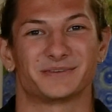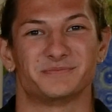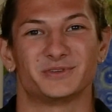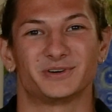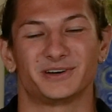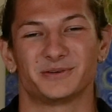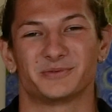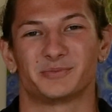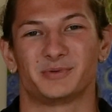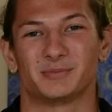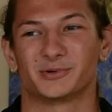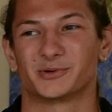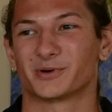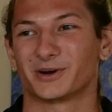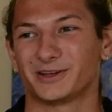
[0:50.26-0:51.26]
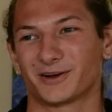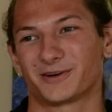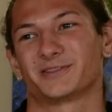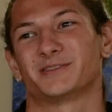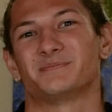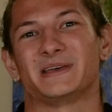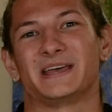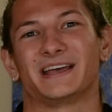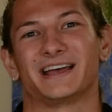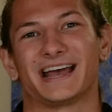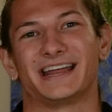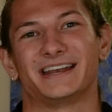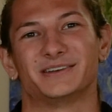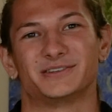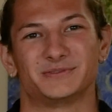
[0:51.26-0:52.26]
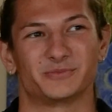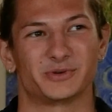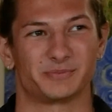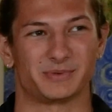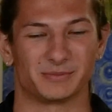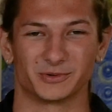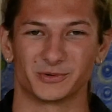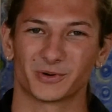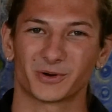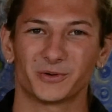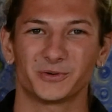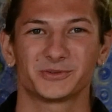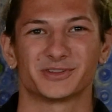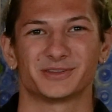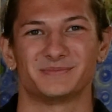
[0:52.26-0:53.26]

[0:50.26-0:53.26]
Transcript: in community with people who are younger than me and with people who are older